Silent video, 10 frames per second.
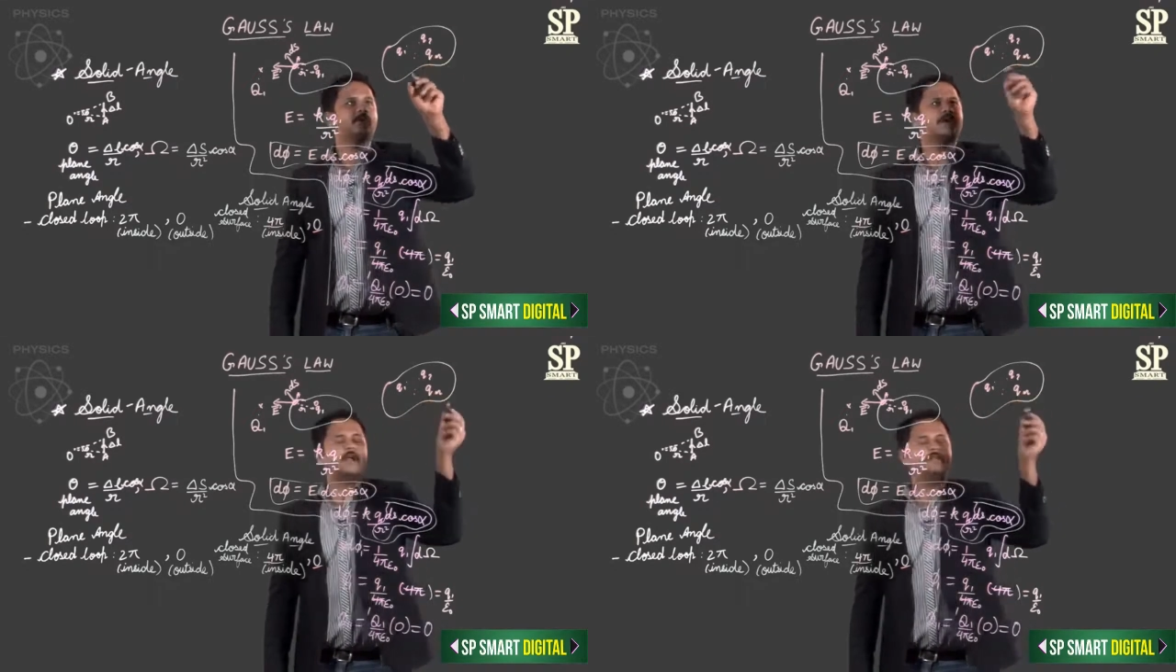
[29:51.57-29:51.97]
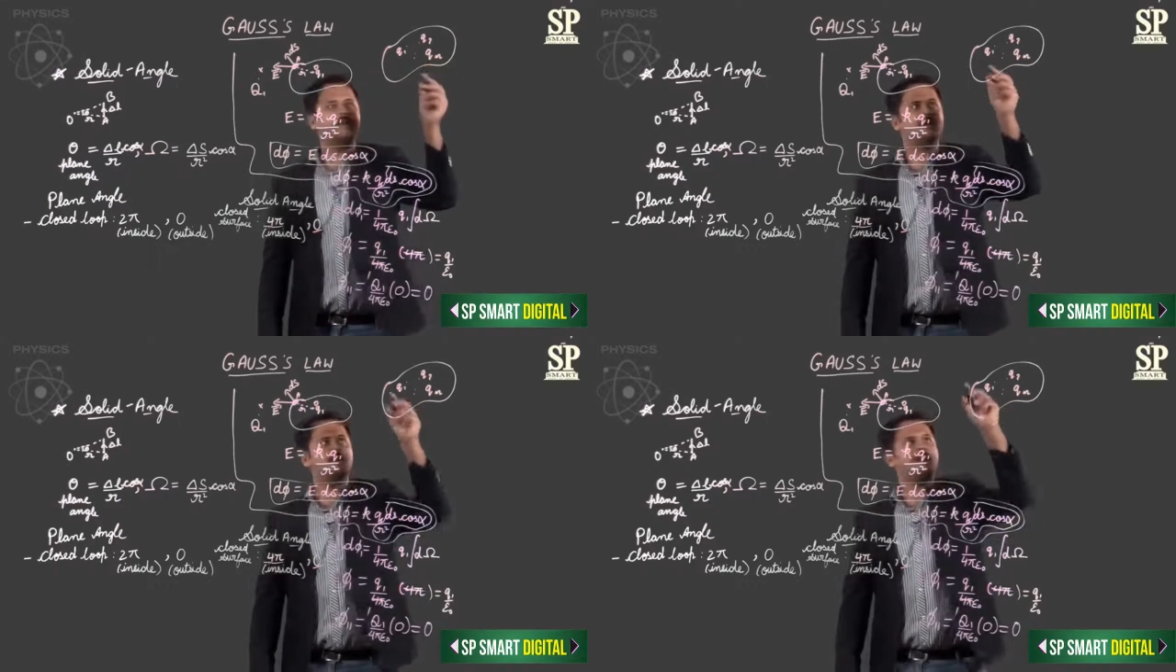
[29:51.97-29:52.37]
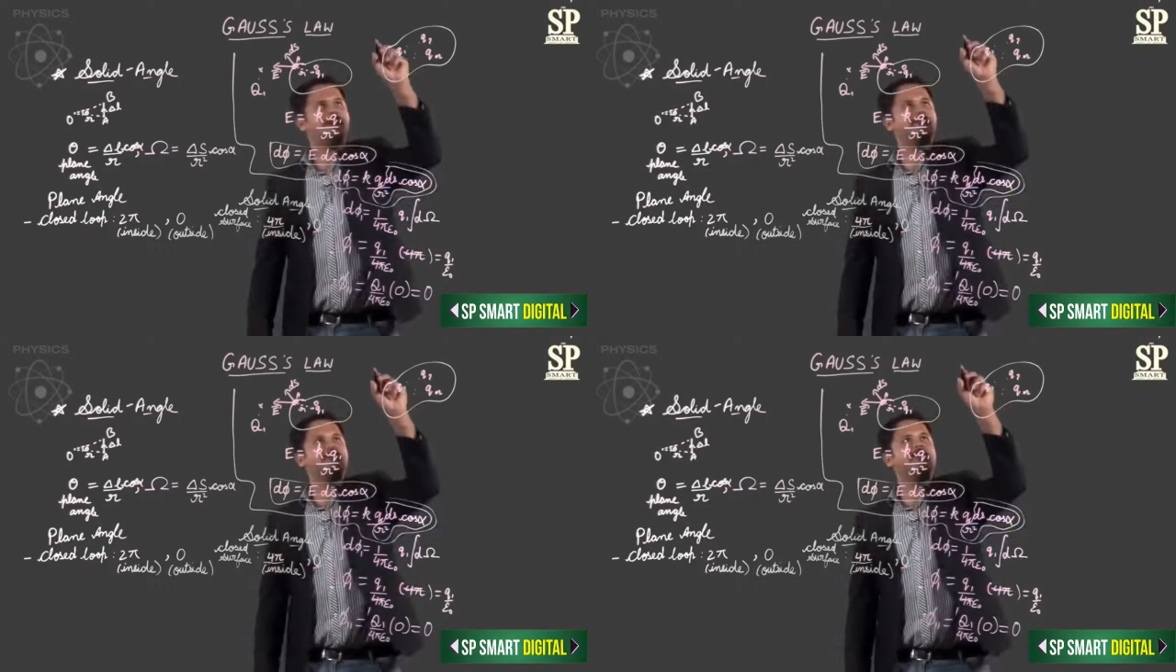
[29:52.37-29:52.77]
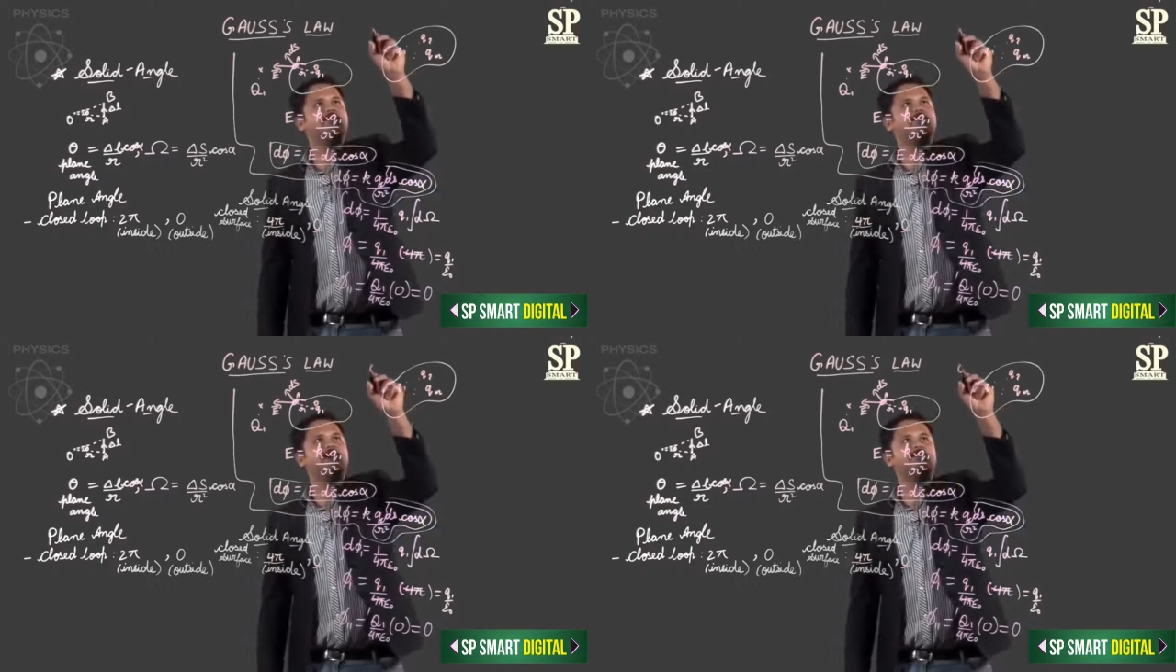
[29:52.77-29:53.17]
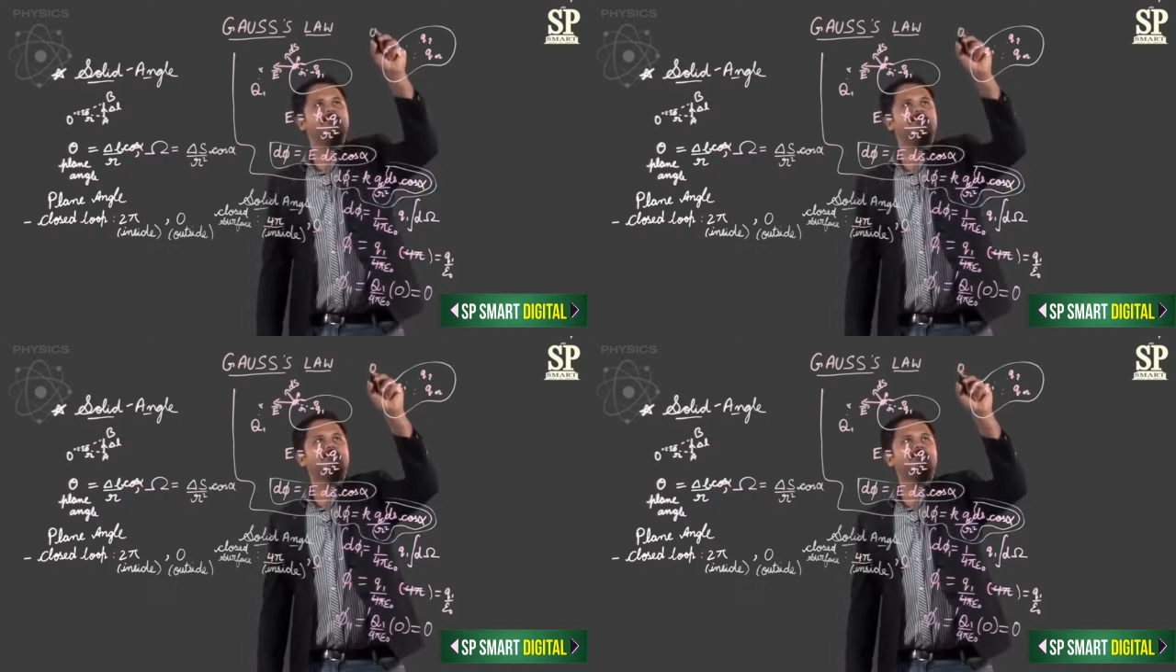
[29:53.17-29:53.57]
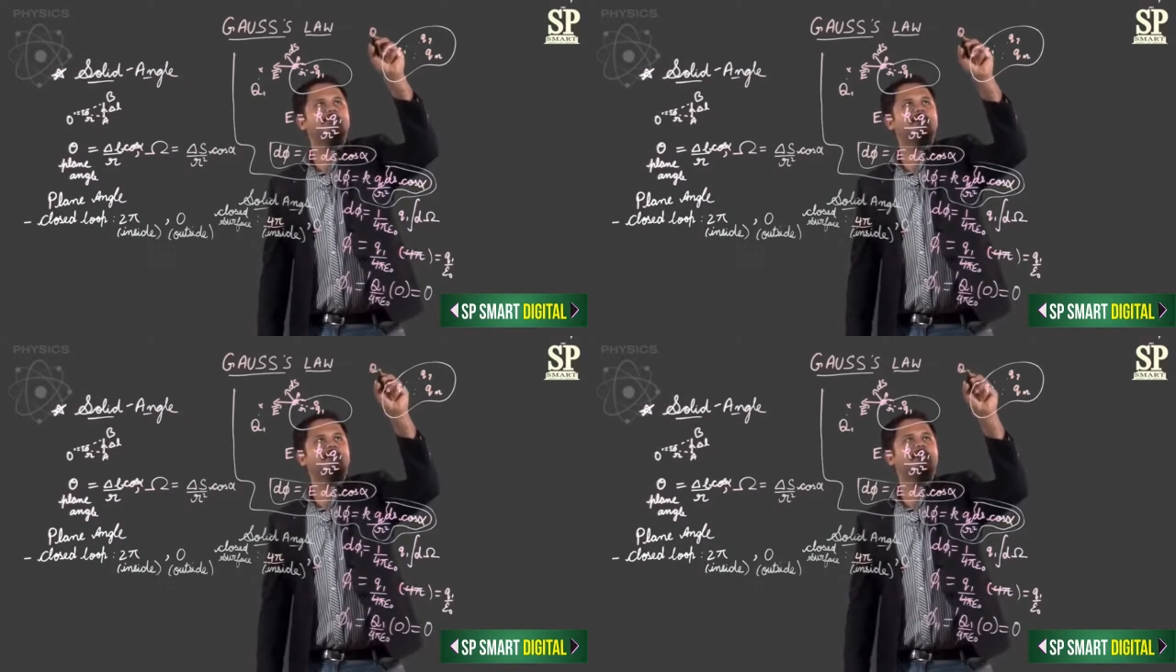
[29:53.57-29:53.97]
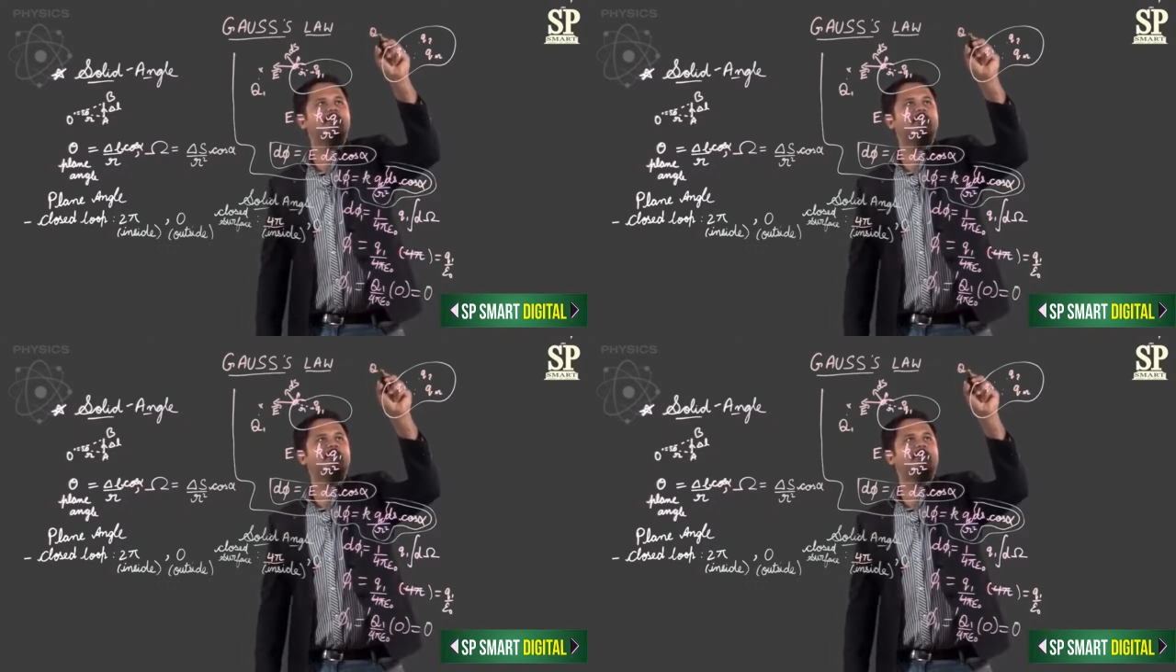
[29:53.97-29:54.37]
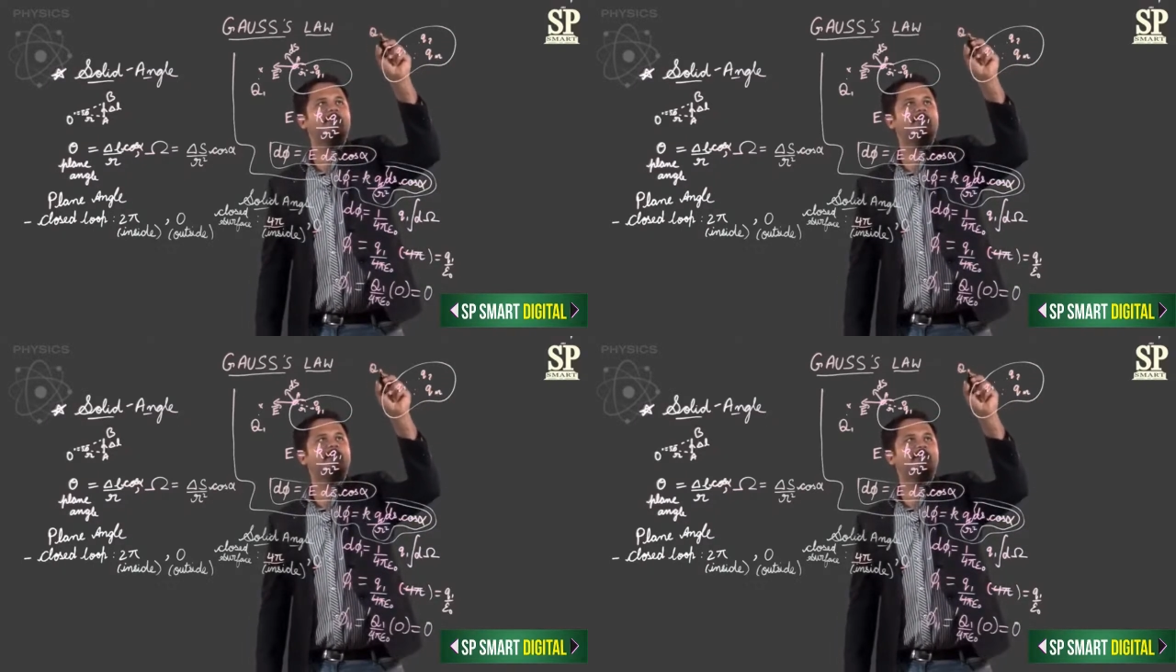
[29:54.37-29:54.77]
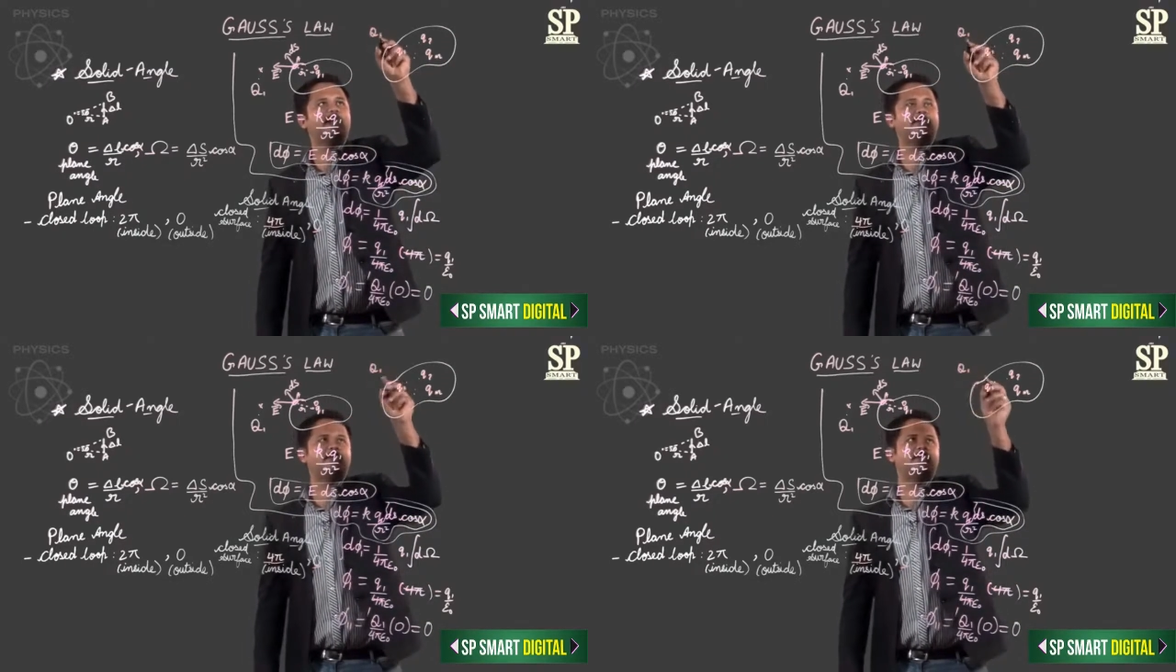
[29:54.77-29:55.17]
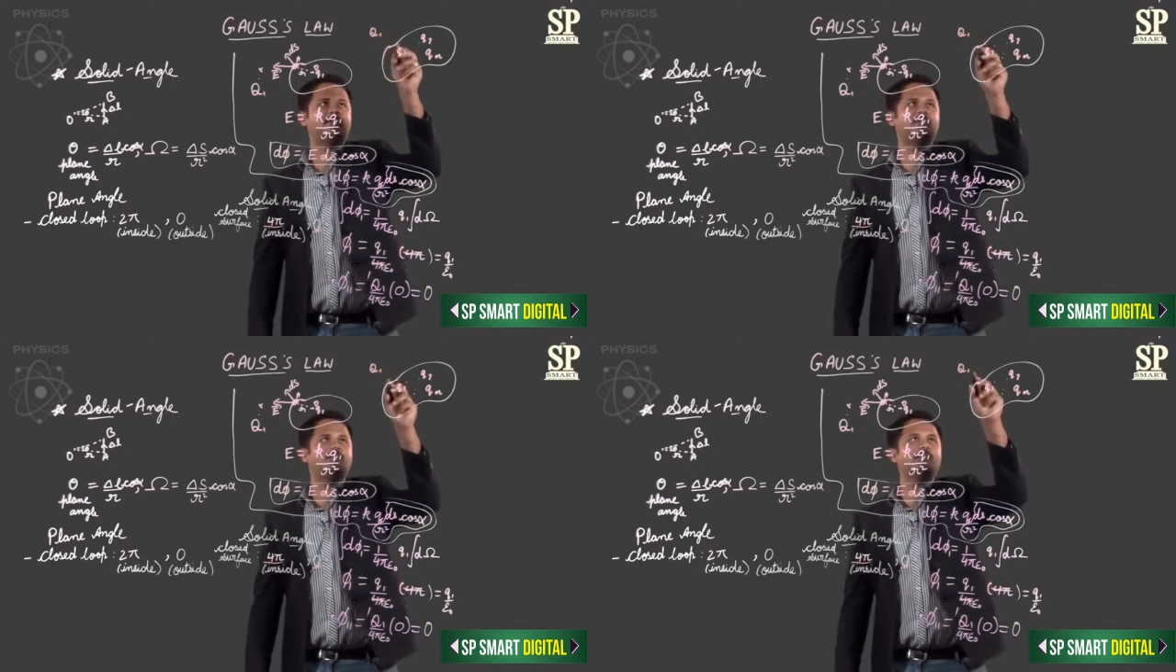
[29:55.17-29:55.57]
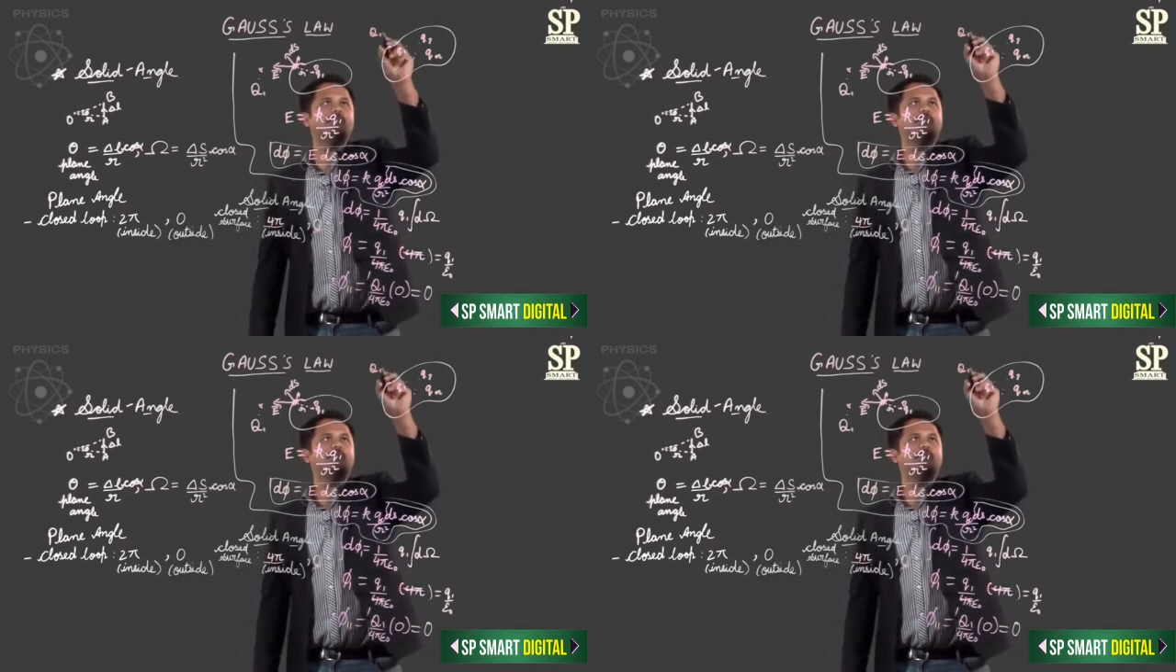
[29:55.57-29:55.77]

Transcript: And there are external charges also. I'll denote them by capital Q.